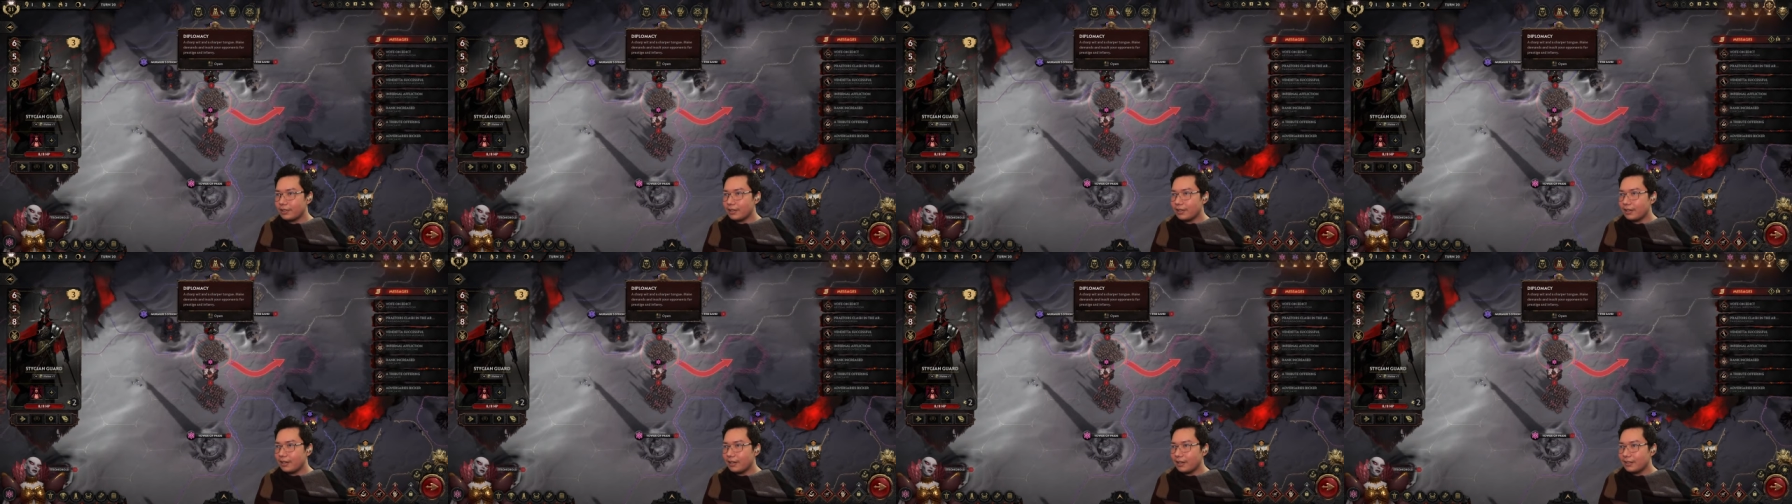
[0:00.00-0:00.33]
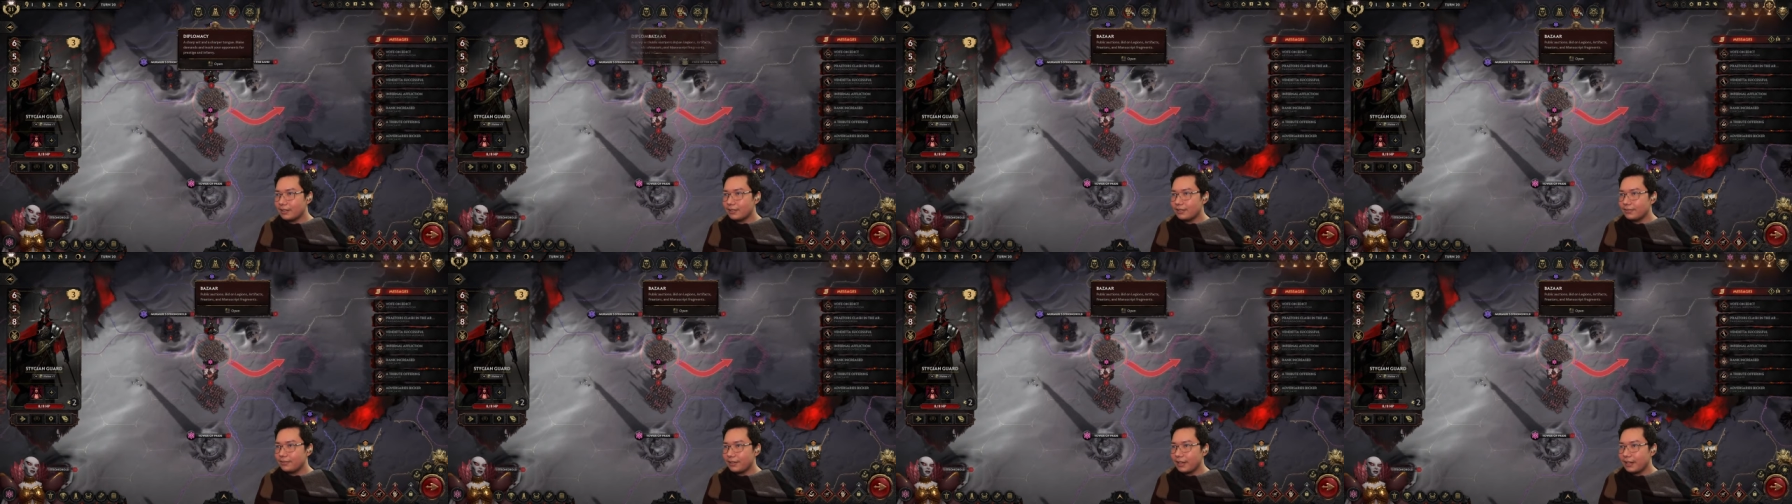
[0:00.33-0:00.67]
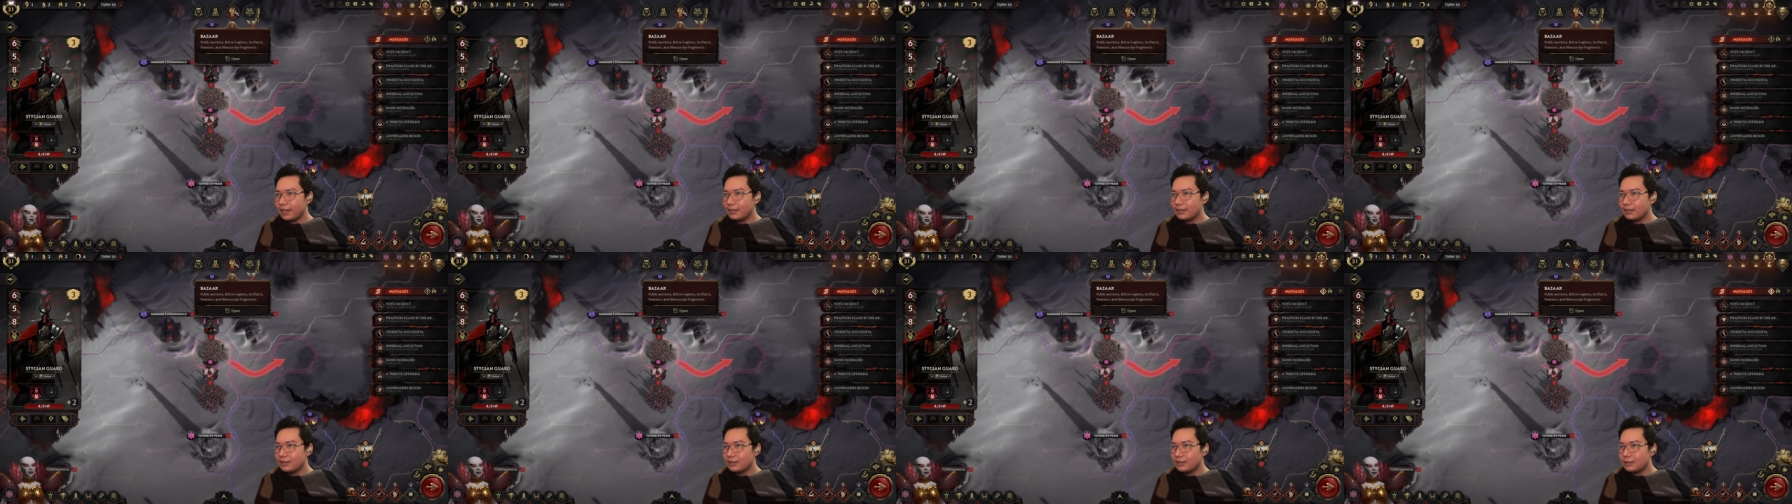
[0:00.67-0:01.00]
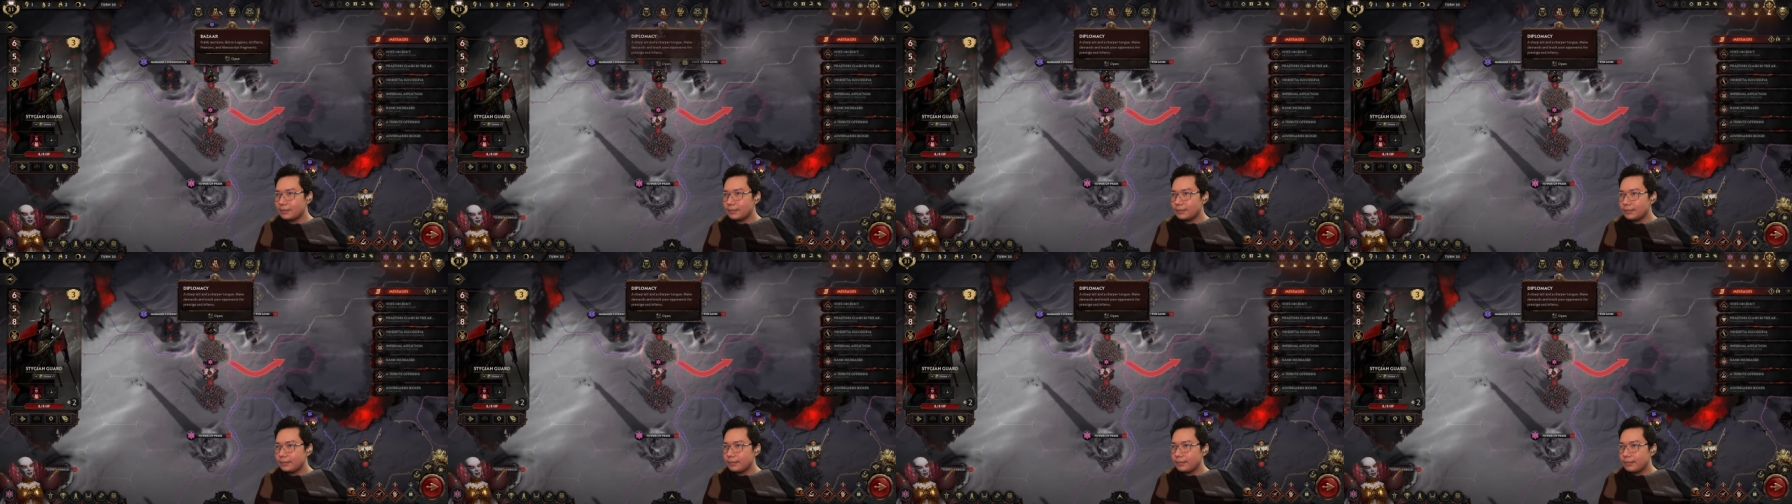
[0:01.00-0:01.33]
an artifact.
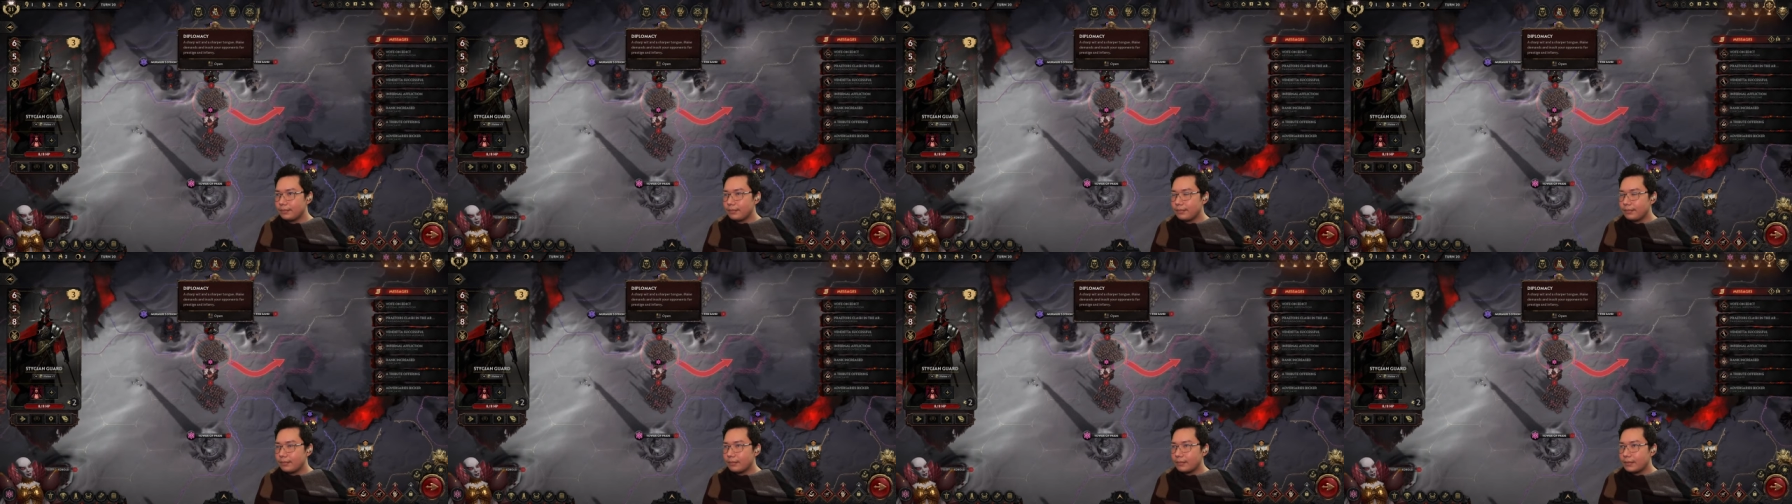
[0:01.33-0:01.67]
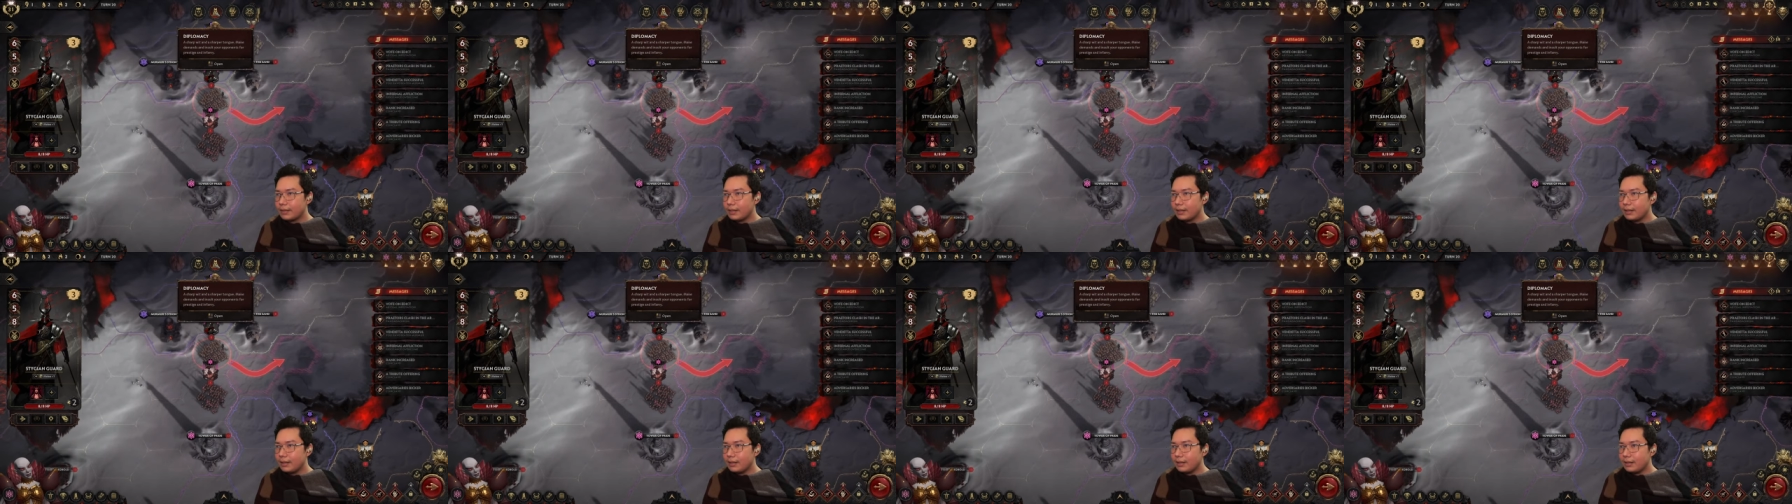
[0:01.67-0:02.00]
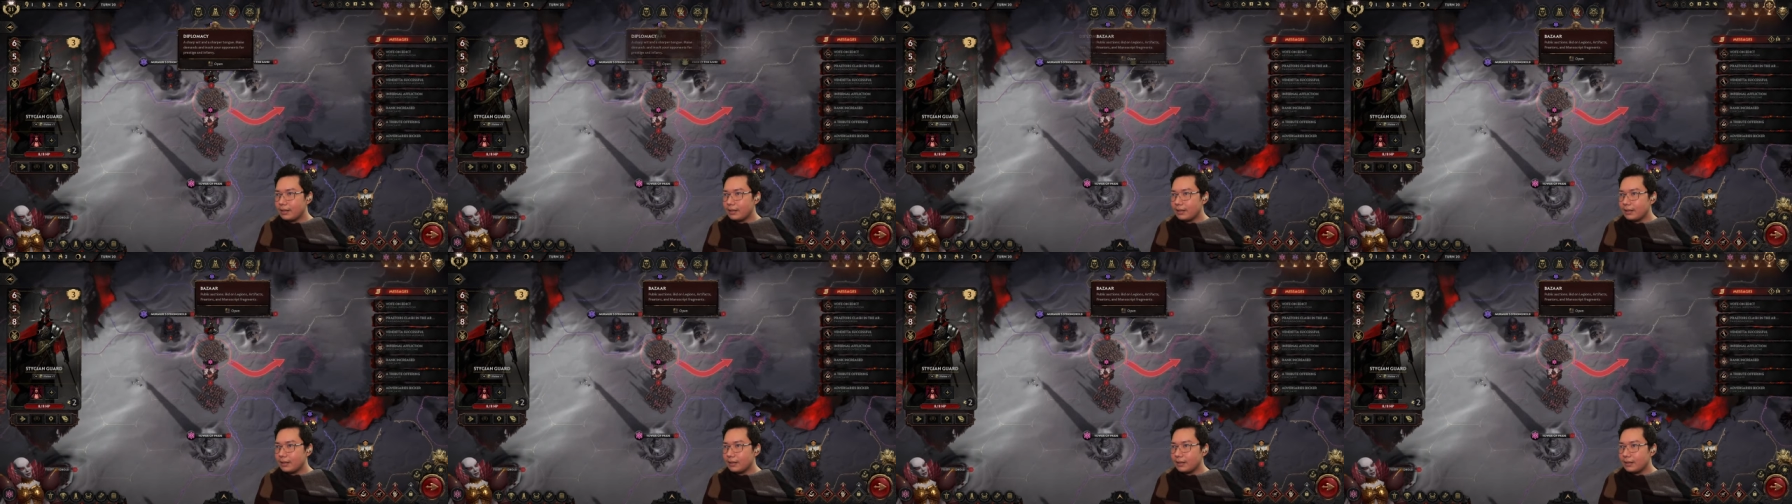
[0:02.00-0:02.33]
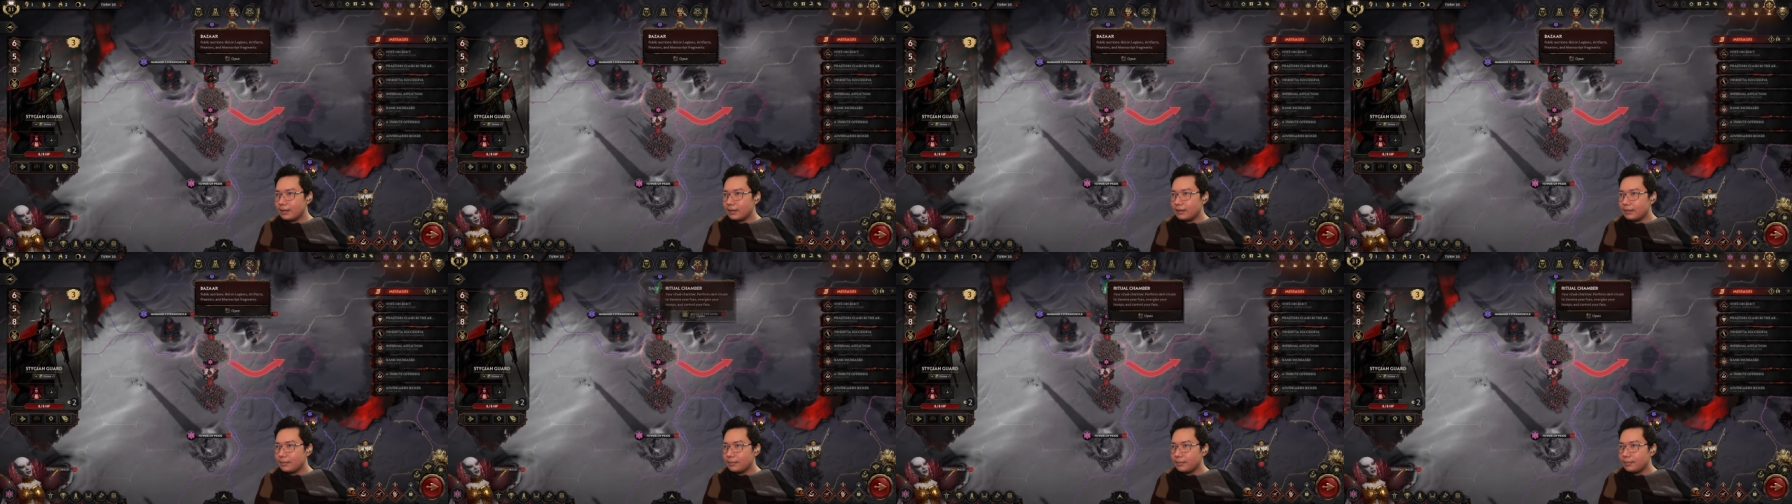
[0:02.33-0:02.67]

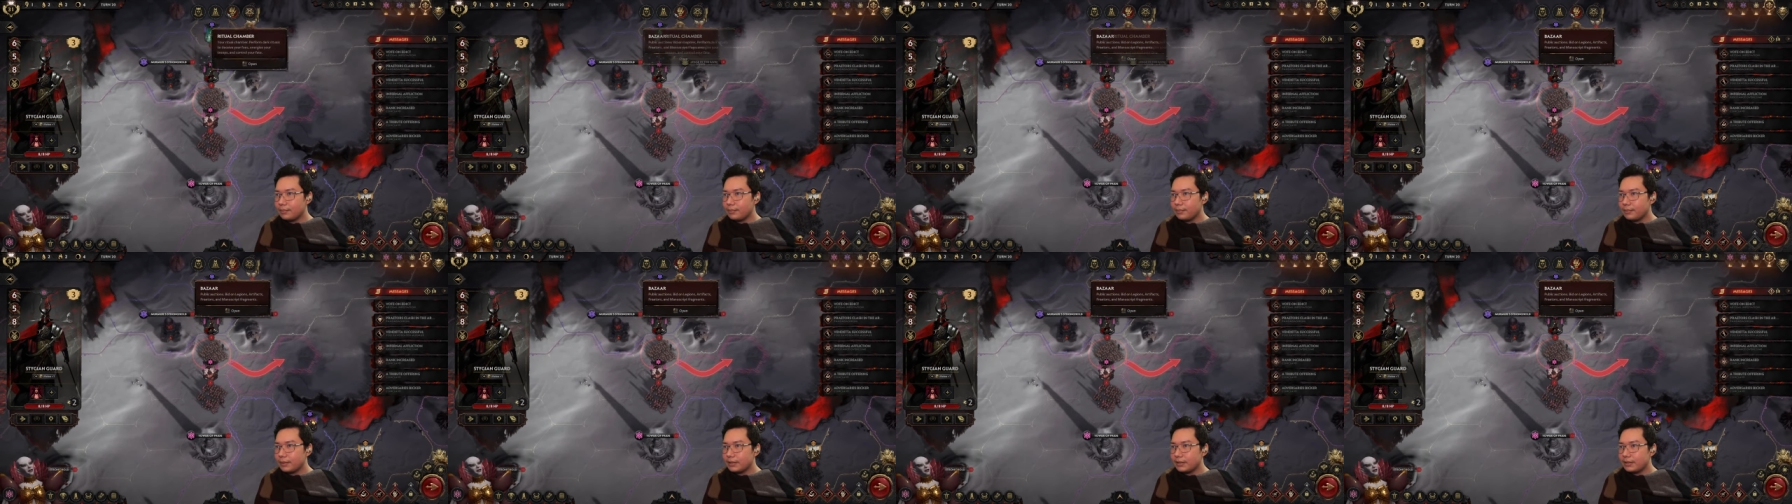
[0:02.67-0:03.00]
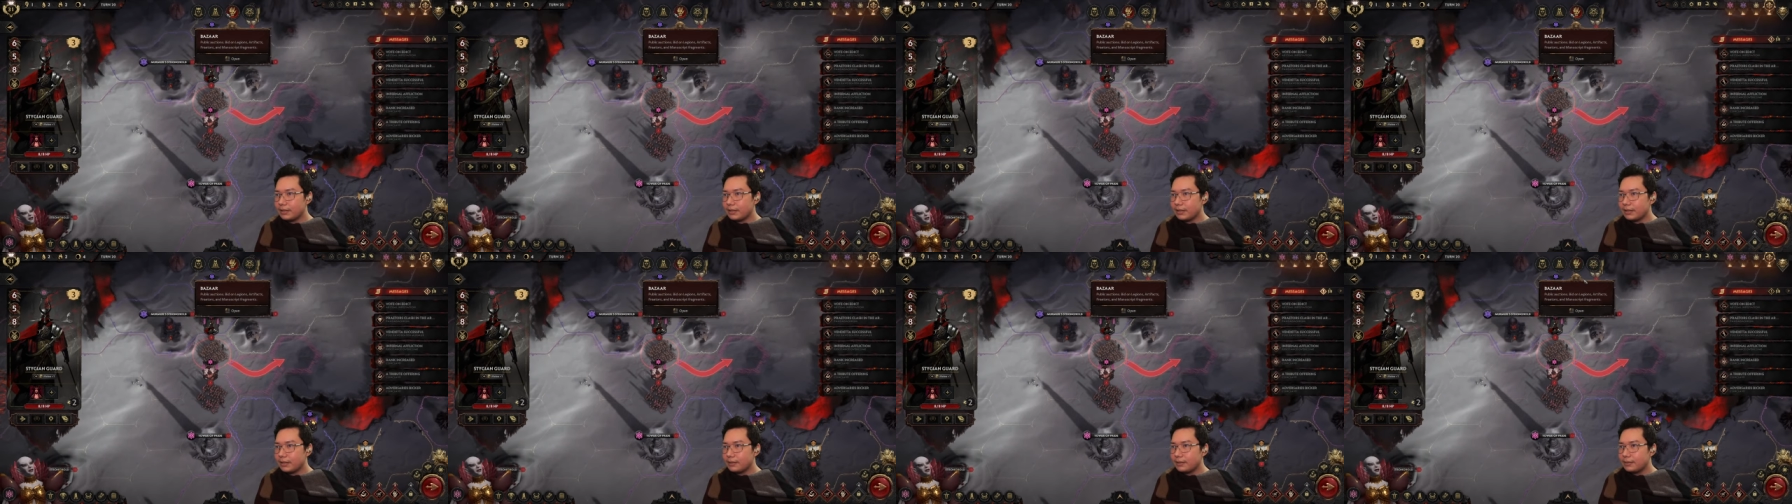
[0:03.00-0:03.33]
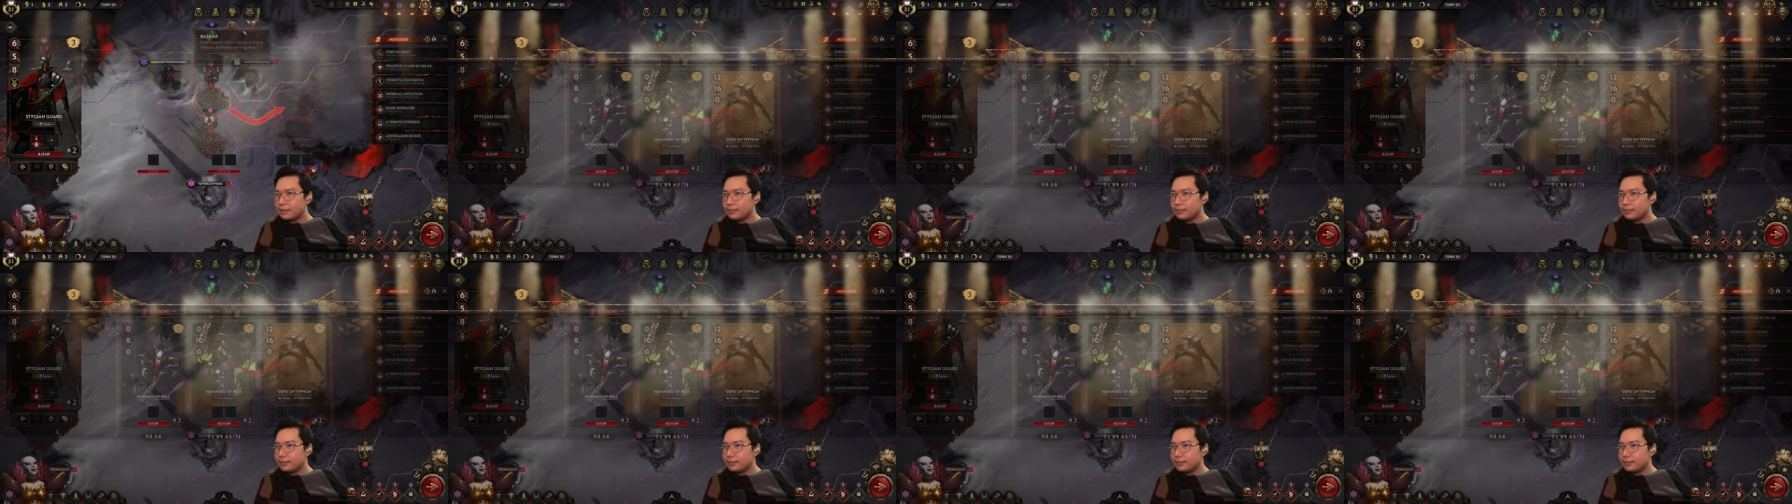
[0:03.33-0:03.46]
Uh, bizarre.